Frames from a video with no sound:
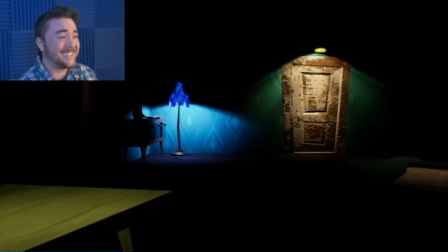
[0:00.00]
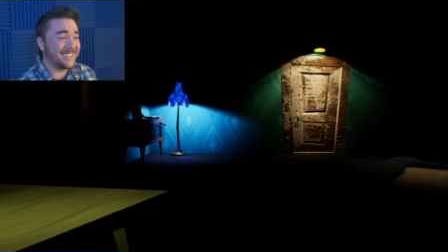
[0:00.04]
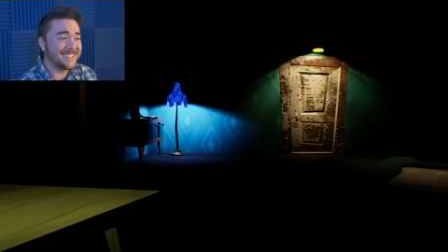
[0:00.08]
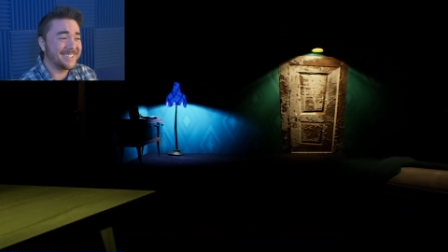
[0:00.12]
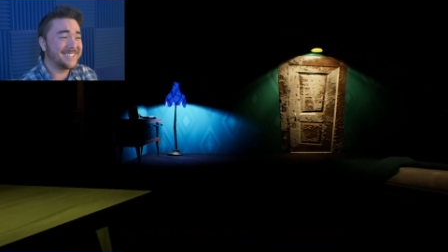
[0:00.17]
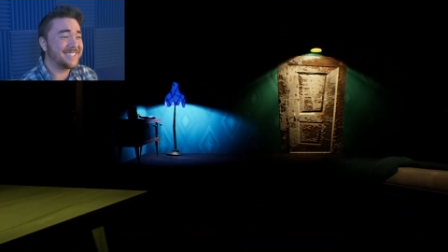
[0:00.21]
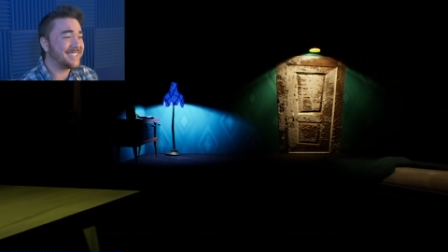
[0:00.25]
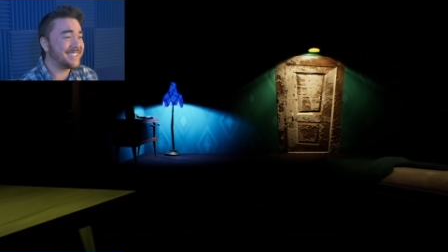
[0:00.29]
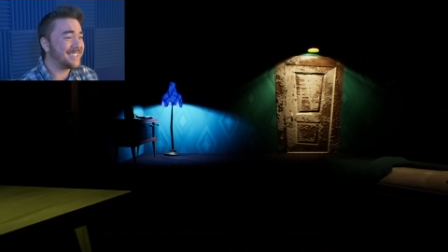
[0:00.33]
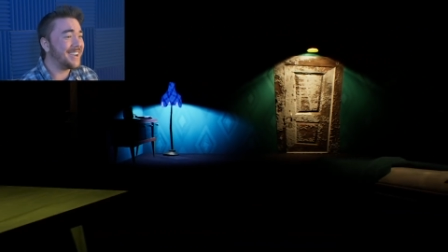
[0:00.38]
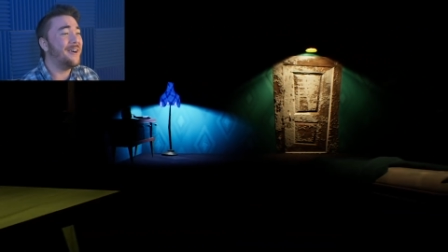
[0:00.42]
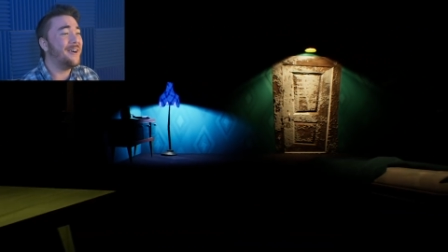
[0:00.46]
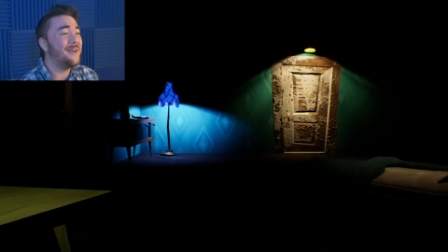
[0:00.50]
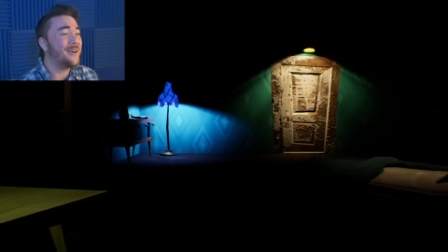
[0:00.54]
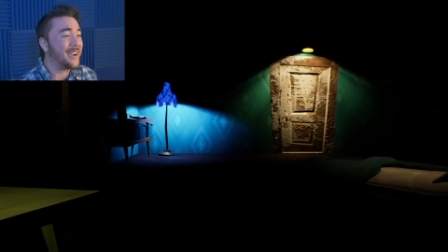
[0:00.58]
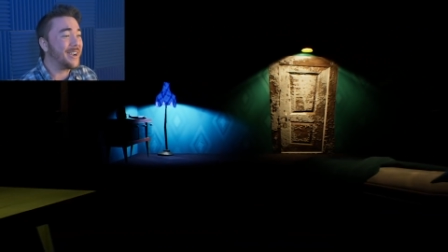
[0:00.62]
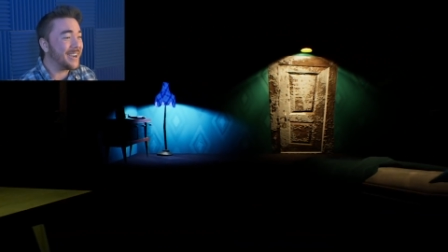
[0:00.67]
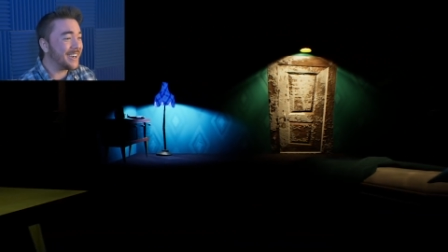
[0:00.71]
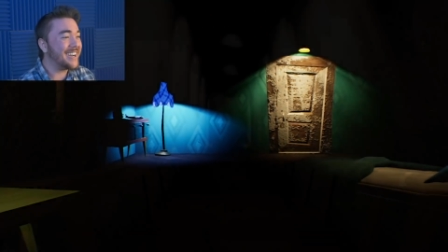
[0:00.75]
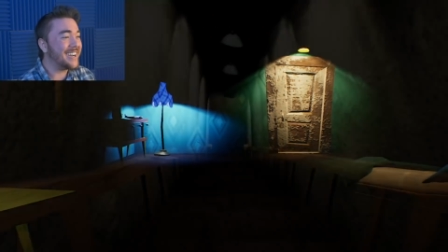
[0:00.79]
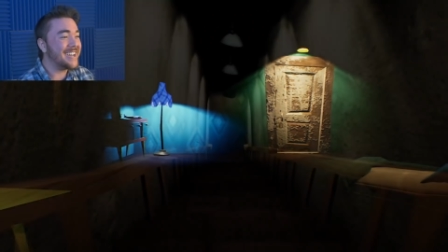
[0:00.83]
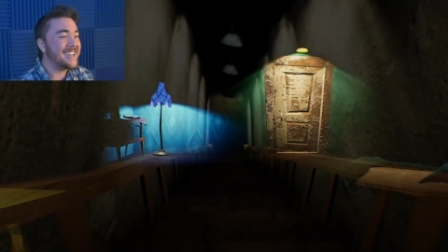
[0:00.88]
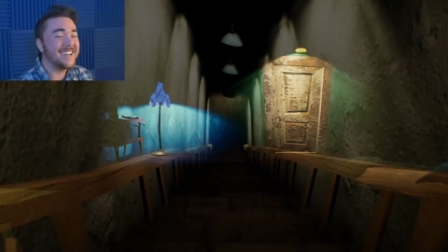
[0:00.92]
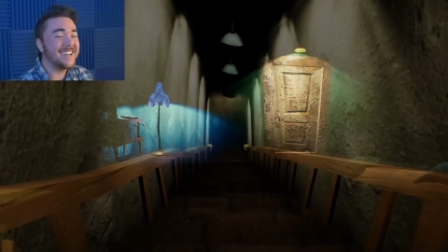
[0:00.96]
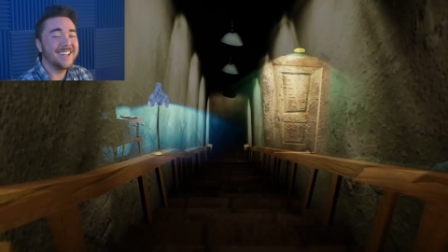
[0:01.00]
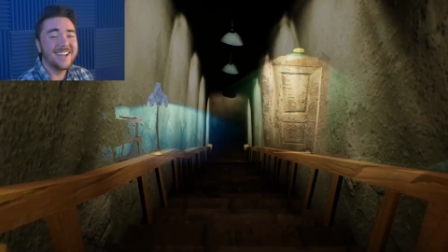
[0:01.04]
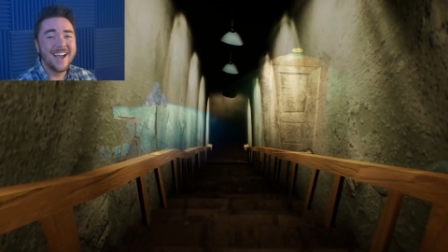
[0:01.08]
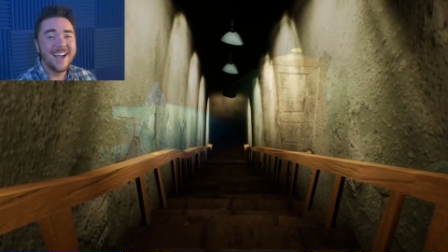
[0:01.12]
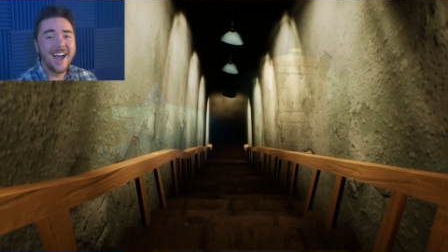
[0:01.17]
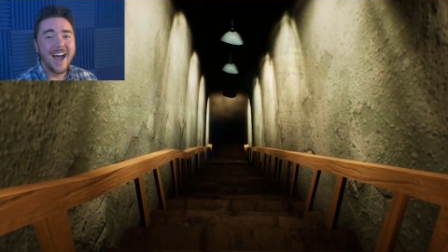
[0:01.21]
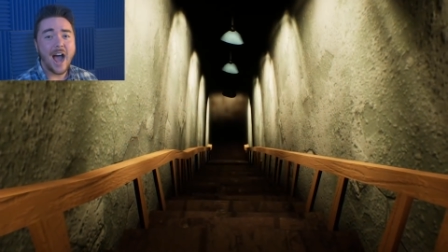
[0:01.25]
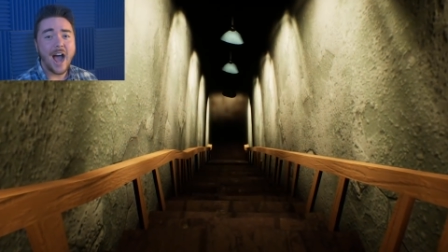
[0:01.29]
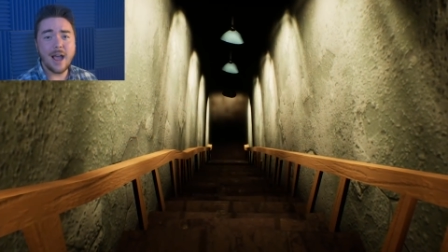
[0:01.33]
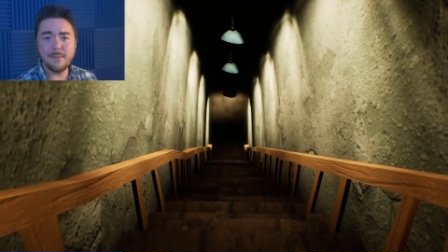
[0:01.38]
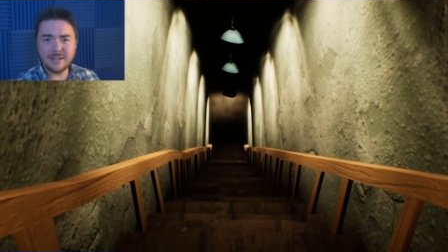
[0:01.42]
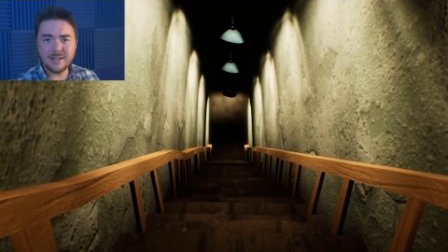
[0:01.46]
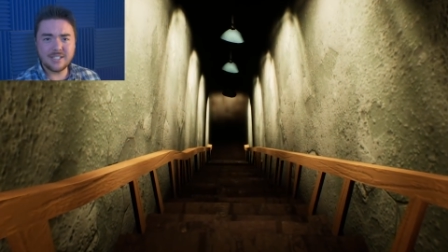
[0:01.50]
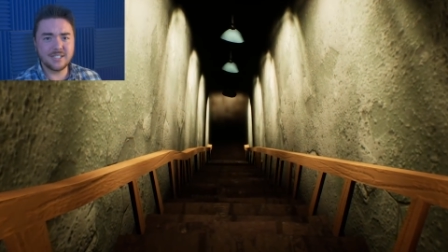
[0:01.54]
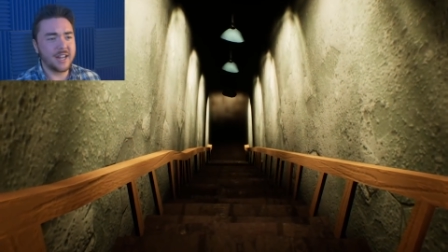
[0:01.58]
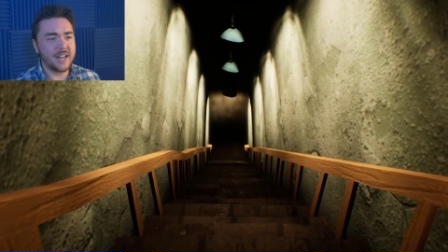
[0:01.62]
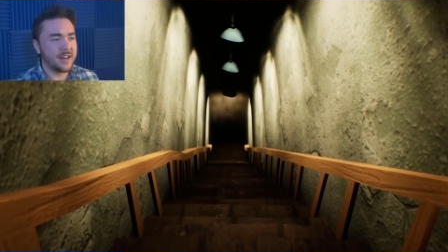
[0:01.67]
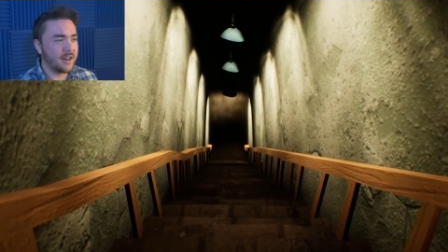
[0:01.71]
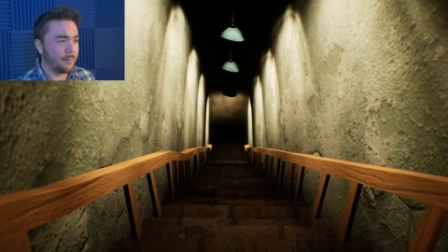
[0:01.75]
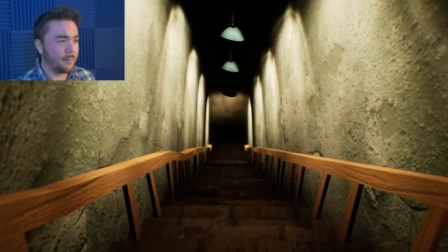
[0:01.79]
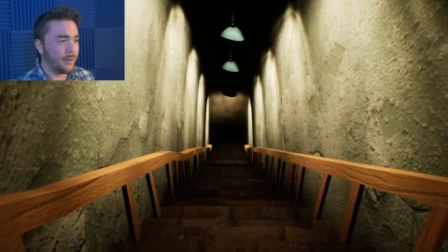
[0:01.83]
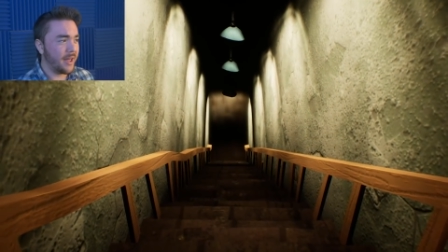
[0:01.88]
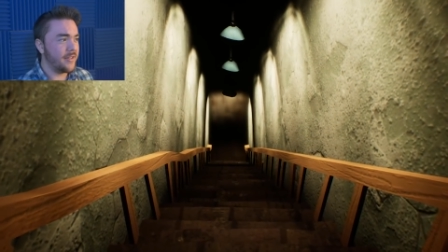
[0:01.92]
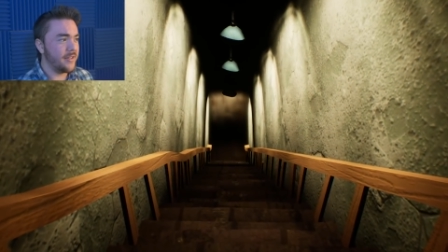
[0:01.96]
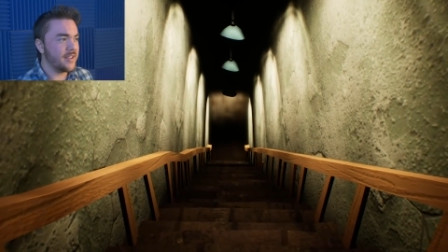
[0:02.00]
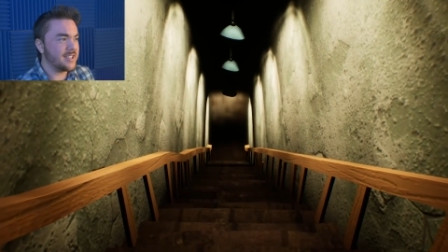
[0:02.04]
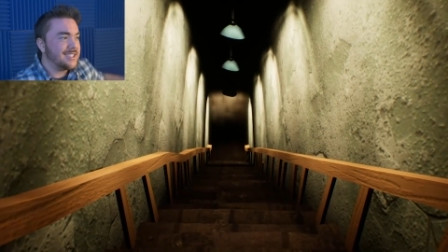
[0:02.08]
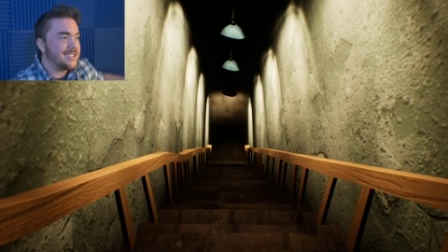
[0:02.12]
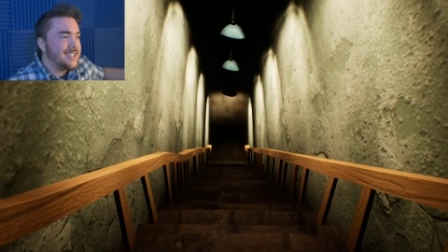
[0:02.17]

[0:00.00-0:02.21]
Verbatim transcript: looks so good. I'm excited to play this.